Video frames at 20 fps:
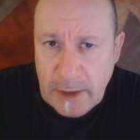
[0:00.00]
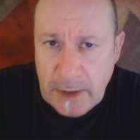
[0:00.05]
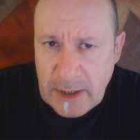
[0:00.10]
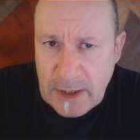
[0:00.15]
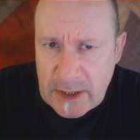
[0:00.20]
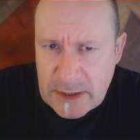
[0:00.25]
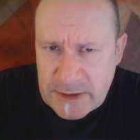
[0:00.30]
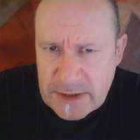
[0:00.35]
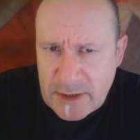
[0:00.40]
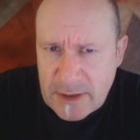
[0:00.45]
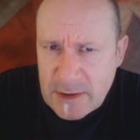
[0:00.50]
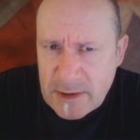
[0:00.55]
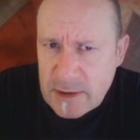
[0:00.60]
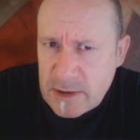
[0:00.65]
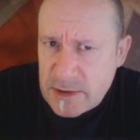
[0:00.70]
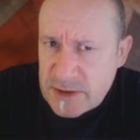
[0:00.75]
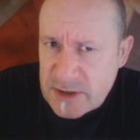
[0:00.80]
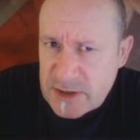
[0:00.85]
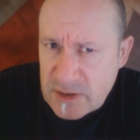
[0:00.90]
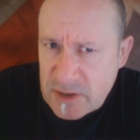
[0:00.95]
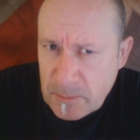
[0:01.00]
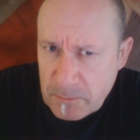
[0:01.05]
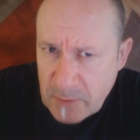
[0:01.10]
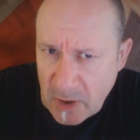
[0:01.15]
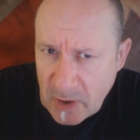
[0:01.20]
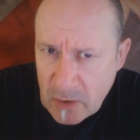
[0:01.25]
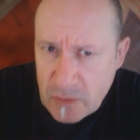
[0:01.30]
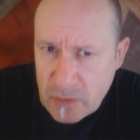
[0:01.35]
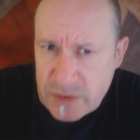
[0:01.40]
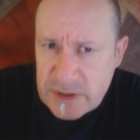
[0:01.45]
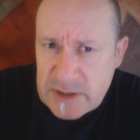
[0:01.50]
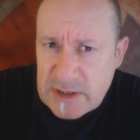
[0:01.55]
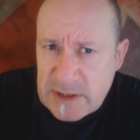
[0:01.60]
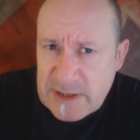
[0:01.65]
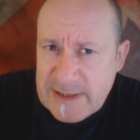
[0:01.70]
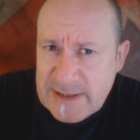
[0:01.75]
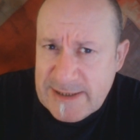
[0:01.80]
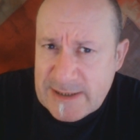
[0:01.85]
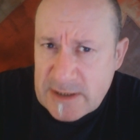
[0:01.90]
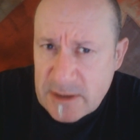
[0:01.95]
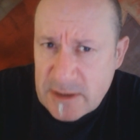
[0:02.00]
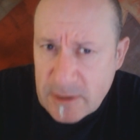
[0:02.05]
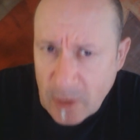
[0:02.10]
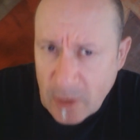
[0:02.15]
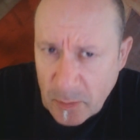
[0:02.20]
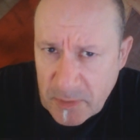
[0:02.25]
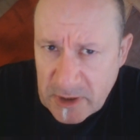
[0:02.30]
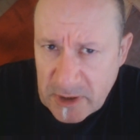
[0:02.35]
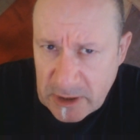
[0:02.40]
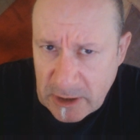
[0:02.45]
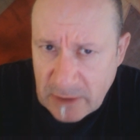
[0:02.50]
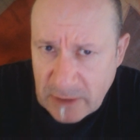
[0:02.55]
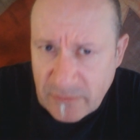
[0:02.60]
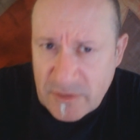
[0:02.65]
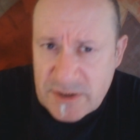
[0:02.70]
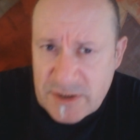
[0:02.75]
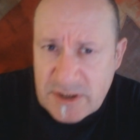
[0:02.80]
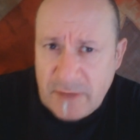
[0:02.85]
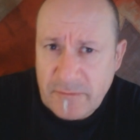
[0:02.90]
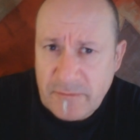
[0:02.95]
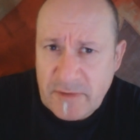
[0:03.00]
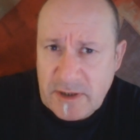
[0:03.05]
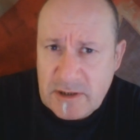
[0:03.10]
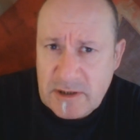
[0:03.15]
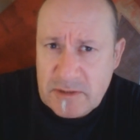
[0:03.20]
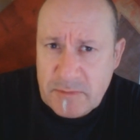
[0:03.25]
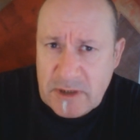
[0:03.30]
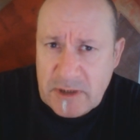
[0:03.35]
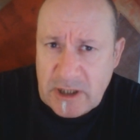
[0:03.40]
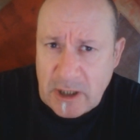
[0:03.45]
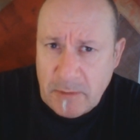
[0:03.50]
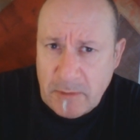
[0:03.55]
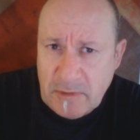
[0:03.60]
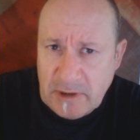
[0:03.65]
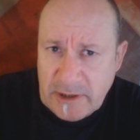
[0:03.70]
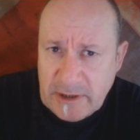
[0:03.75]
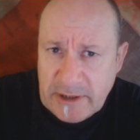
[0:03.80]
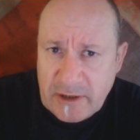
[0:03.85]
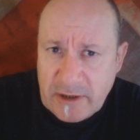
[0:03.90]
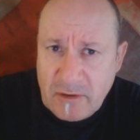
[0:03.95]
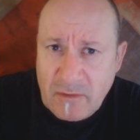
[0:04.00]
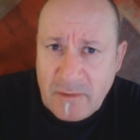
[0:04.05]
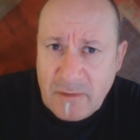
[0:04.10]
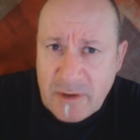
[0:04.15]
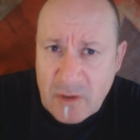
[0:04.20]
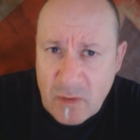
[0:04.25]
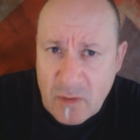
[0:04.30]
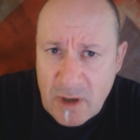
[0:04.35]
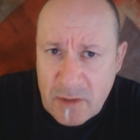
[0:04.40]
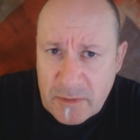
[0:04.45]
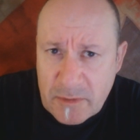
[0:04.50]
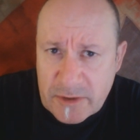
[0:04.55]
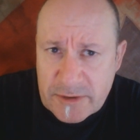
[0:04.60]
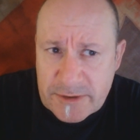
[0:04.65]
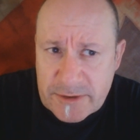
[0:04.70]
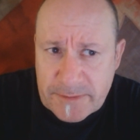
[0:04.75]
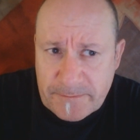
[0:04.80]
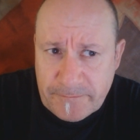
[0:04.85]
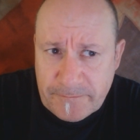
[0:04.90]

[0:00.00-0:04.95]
Yes, supposedly lobbying for something to become a legal requirement.